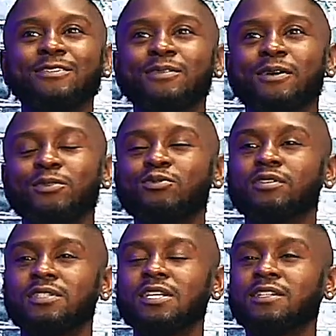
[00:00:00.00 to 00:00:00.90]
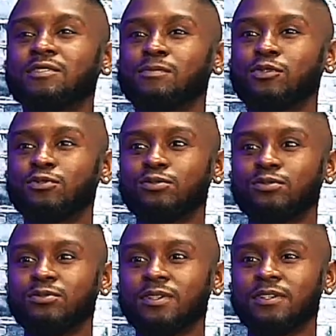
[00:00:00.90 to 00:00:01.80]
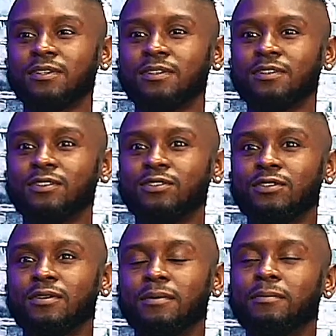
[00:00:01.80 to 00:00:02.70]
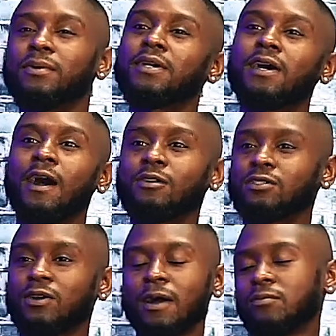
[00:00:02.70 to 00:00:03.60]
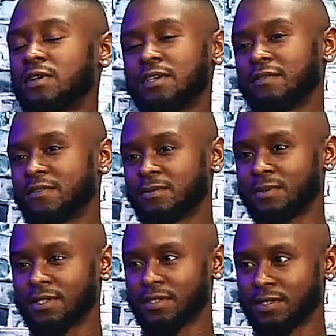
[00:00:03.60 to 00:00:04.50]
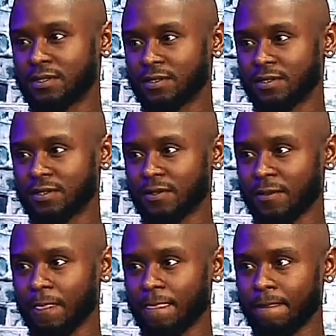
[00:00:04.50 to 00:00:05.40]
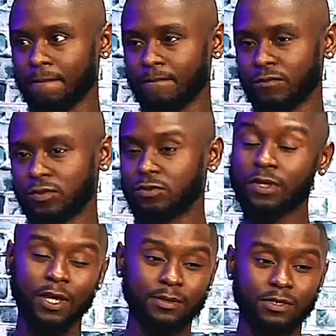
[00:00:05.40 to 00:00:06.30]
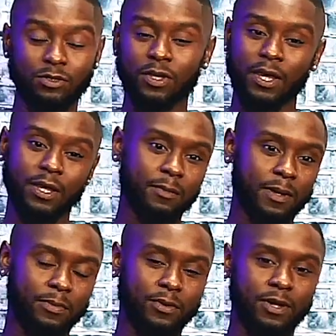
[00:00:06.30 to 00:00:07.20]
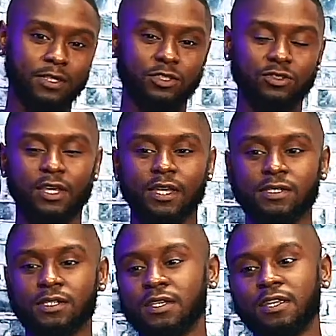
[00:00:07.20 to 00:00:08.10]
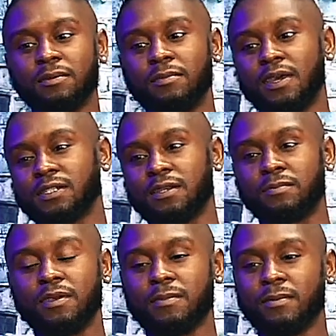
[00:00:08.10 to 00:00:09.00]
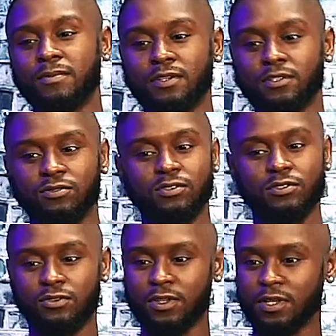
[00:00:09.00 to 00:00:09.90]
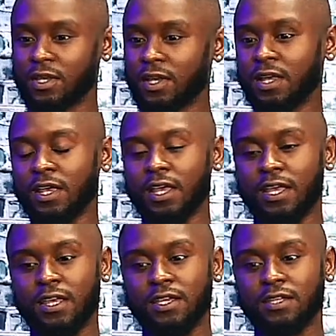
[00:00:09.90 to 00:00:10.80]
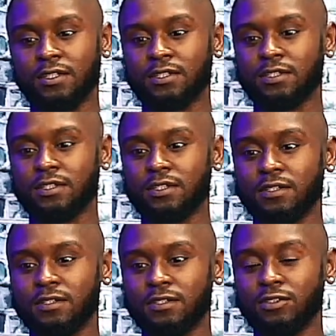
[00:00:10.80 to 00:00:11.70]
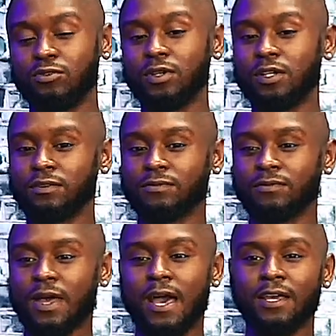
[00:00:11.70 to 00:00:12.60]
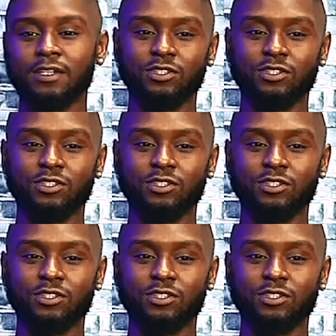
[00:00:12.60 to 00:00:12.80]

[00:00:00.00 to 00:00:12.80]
you know, you could set the mood but also, I wasn't giving them nothing good. You came to you came to my parties. You came to the kickbacks that me and my brothers was doing, and you left hot,